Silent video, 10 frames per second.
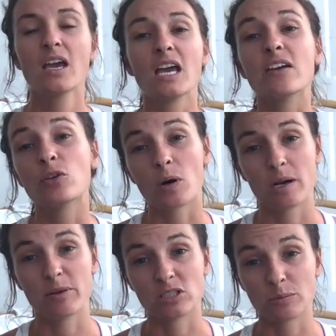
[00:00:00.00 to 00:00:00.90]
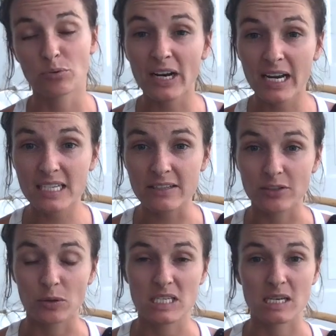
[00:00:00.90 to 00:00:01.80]
if you want to build a brand, if
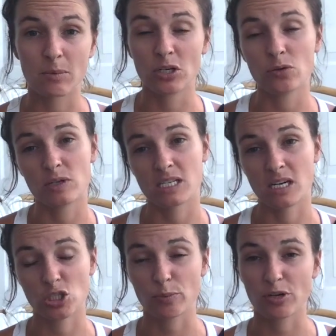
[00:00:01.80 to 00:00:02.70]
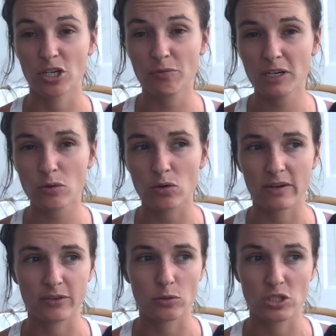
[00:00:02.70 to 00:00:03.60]
you are someone who is an entrepreneur, or
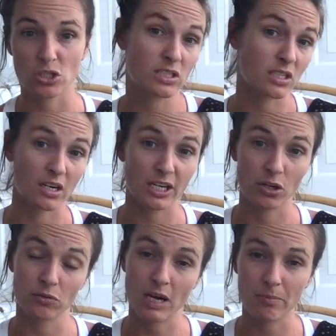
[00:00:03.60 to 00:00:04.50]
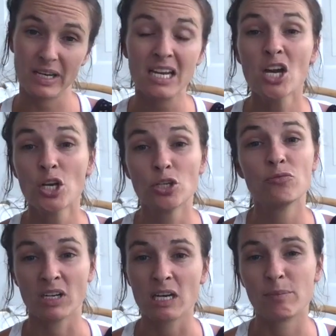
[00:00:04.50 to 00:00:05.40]
if you are just starting your own company, you
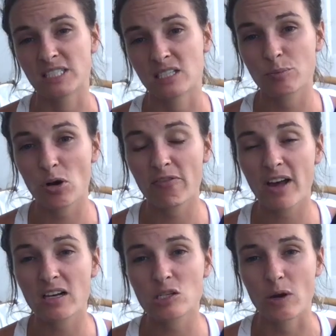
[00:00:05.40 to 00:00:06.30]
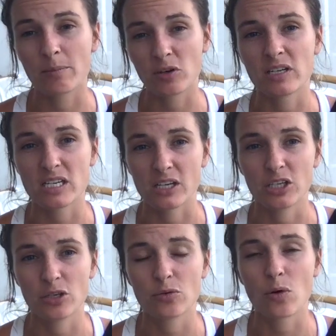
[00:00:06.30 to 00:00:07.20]
need a business profile. So I'm going to tell
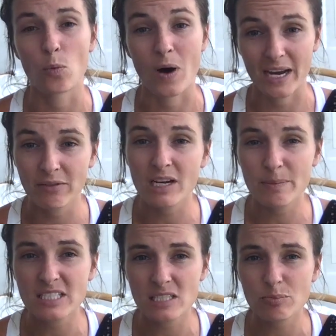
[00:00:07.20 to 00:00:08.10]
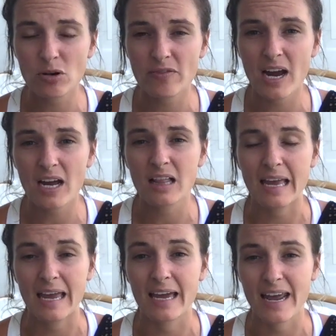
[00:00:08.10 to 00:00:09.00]
you why you need a business profile
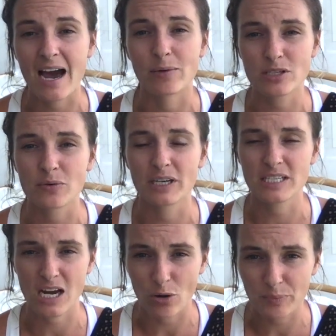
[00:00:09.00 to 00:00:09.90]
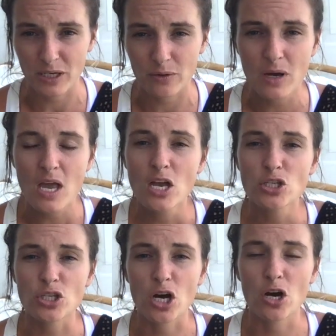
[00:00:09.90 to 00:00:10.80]
and how it's going to help you.
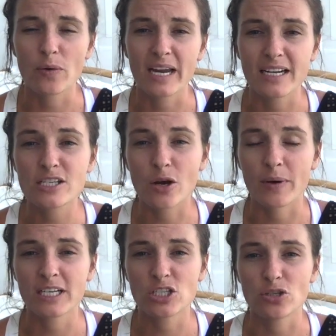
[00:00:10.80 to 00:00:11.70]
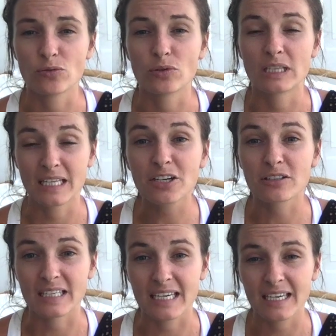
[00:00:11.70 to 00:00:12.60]
So it is going to
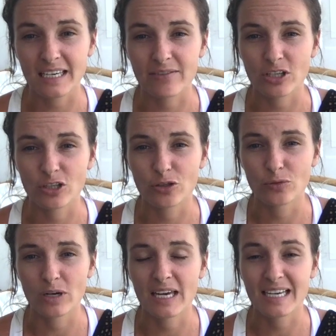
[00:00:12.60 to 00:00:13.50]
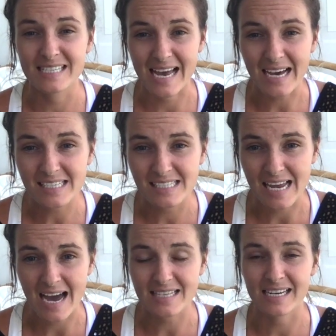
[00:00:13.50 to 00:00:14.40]
literally give you exact
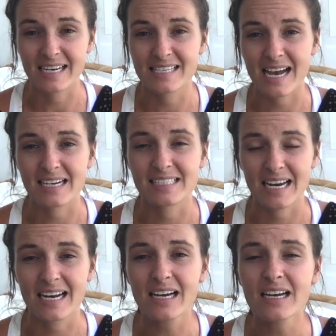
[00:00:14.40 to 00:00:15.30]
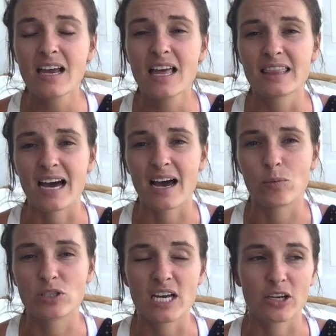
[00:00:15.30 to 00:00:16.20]
stats and exact data that
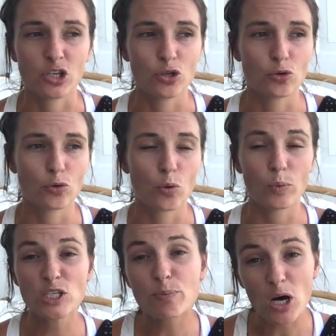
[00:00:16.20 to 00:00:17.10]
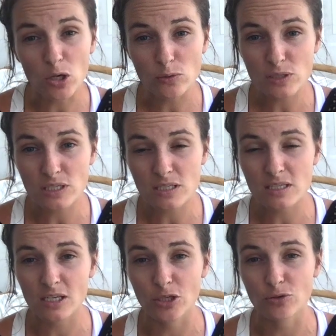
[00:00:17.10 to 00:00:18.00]
will tell you which posts
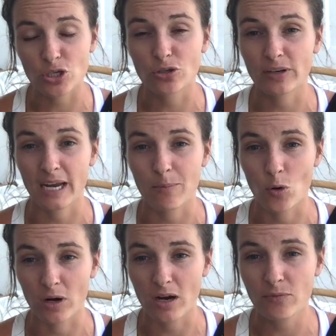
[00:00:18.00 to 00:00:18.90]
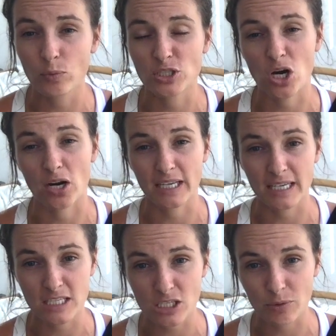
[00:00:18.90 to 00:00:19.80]
you should create more of, which
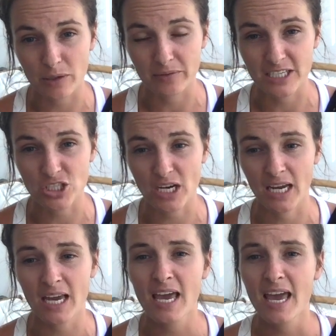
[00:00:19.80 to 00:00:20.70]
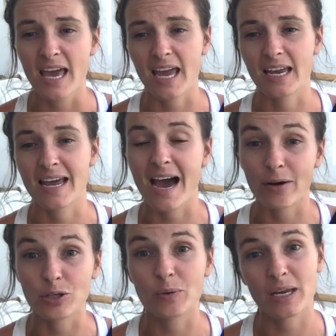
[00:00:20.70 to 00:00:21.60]
audience you are reaching, and how
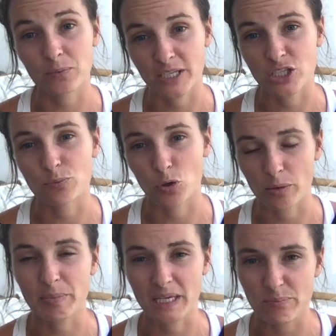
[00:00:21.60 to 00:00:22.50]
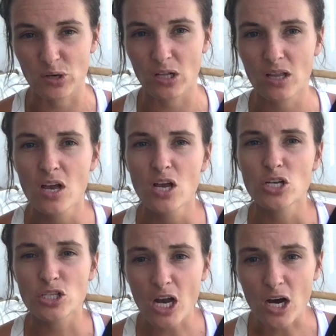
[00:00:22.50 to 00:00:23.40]
you can reach more people.
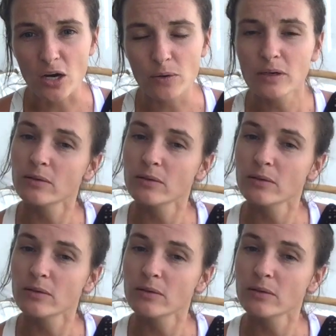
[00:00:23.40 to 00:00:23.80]
So